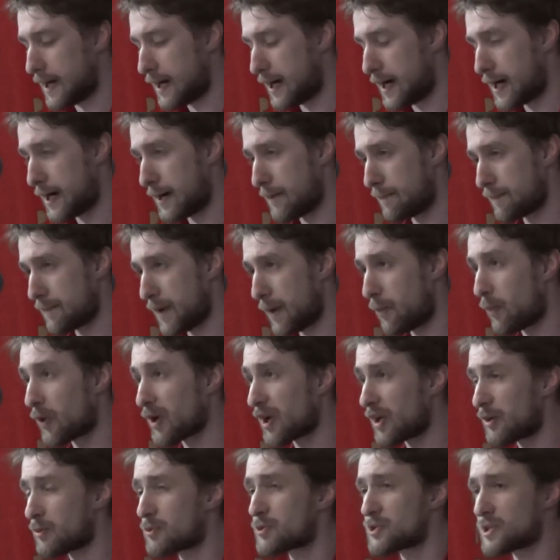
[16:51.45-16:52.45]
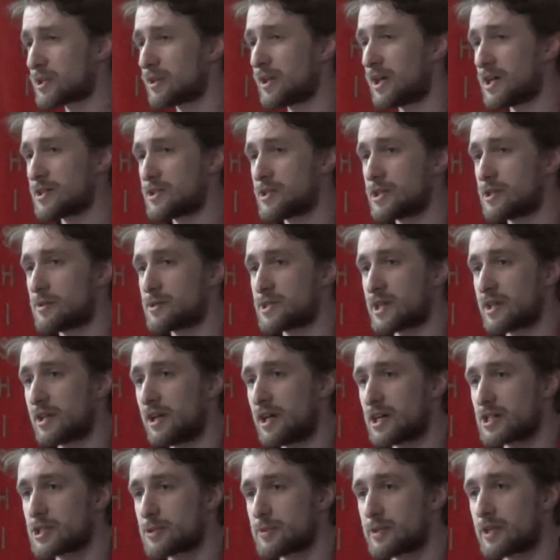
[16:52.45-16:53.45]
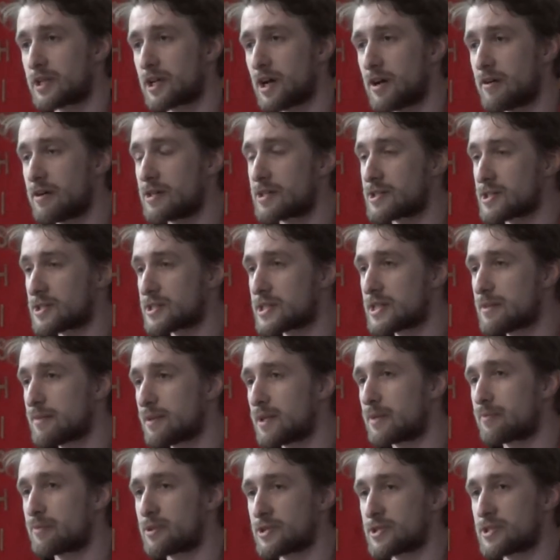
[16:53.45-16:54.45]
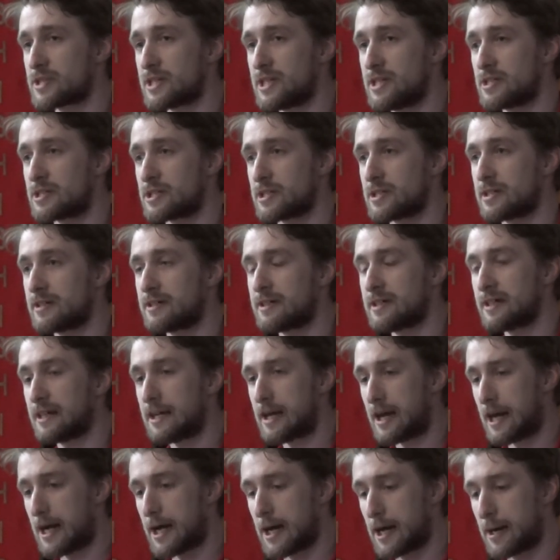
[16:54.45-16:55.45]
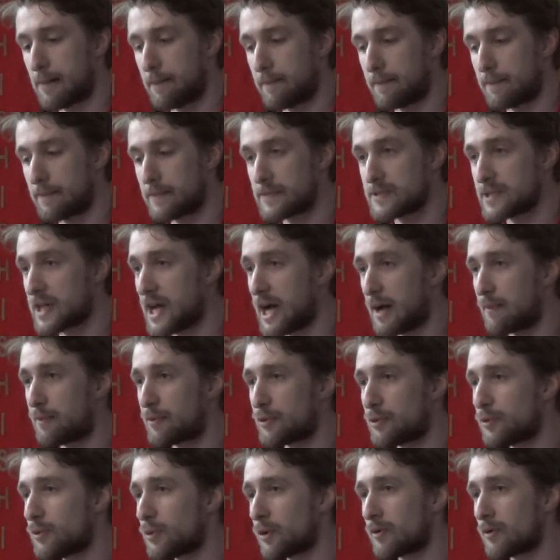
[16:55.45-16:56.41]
And what I'd also like to do is I'd like to encourage a similar procedure to happen